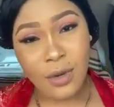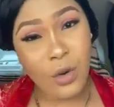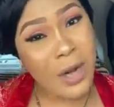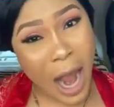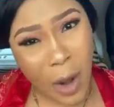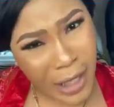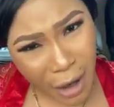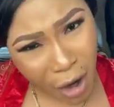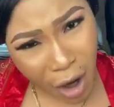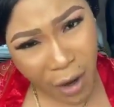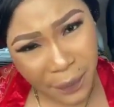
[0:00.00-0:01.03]
Unana, what
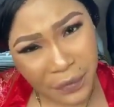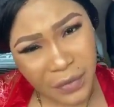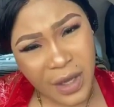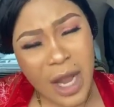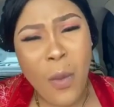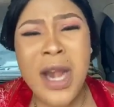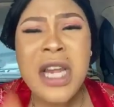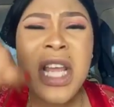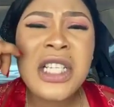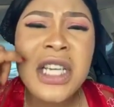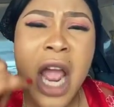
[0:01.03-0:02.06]
are you? When
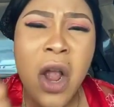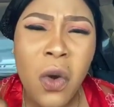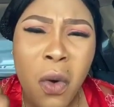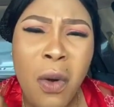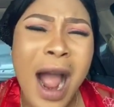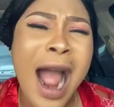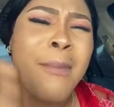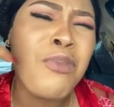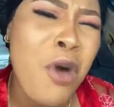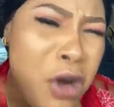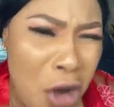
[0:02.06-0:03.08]
need to them call, I
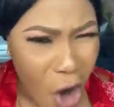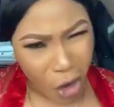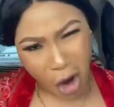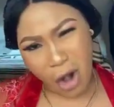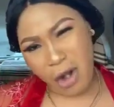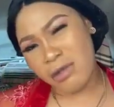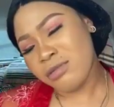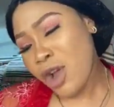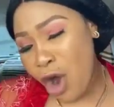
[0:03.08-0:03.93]
blow your call.